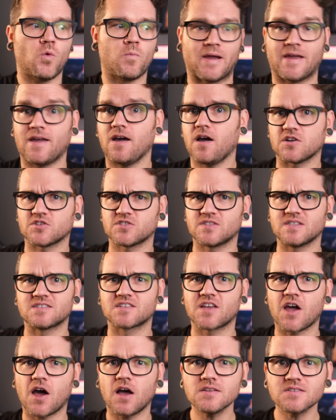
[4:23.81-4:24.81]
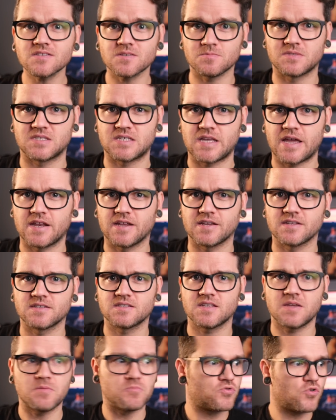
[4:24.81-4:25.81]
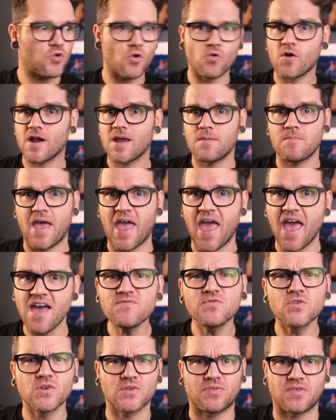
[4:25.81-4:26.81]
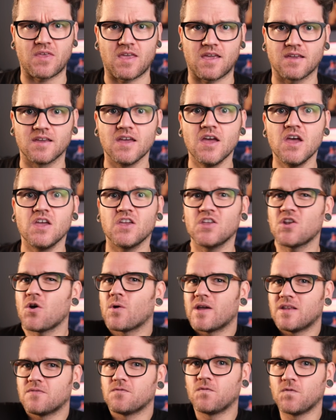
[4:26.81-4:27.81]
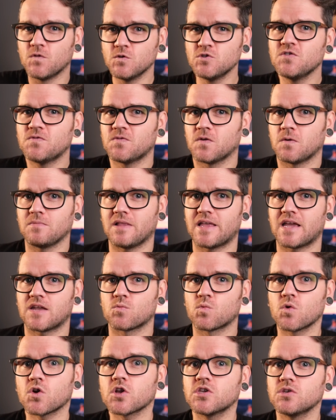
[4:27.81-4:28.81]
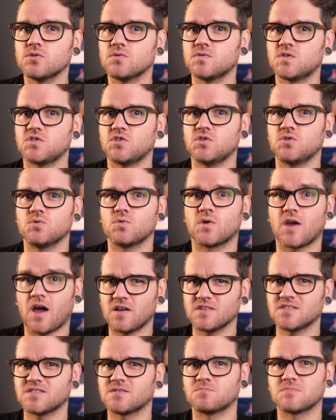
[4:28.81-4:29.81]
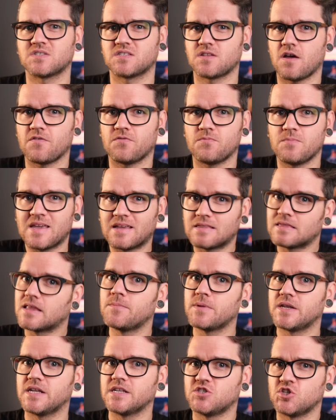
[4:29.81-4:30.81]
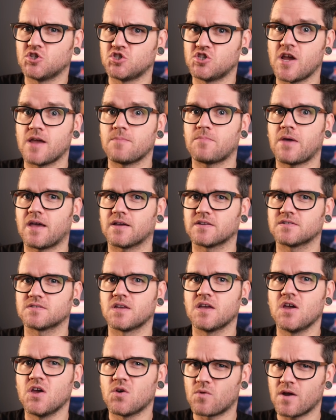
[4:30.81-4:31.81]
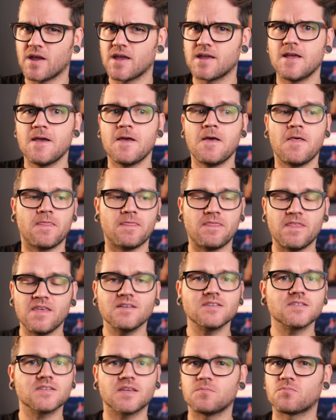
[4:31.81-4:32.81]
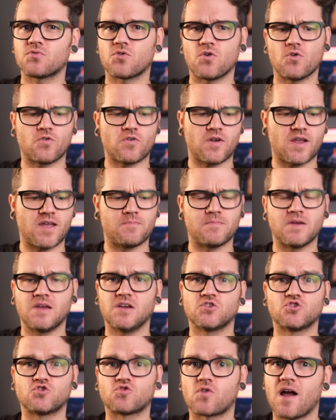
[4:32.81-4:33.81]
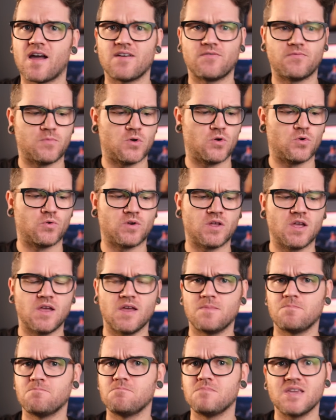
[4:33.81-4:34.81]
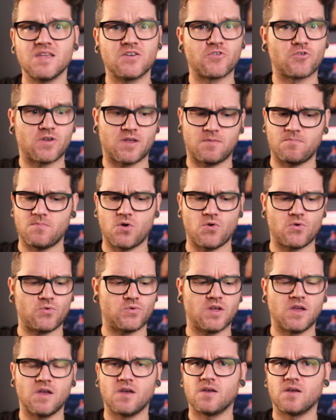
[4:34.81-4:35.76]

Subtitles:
my gosh, these custom settings can program everything. In Fujifilm land, we're used to custom stuff being limited to JPEGs, right? This can program drive mode, metering mode,